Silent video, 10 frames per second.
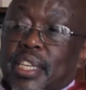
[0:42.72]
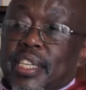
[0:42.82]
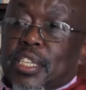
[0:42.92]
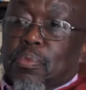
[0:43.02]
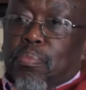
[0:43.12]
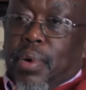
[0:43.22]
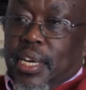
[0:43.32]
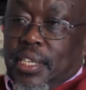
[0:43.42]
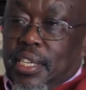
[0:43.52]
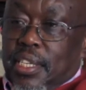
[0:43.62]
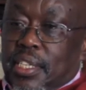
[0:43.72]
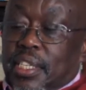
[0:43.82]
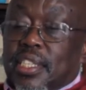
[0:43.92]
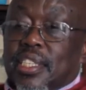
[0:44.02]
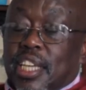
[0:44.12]
it is
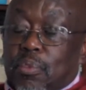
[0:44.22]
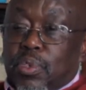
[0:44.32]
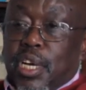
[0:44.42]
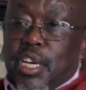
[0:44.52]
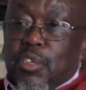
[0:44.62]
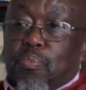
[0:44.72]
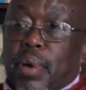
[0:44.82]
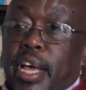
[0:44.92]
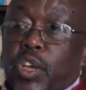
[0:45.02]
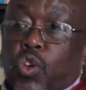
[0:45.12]
practiced sometimes by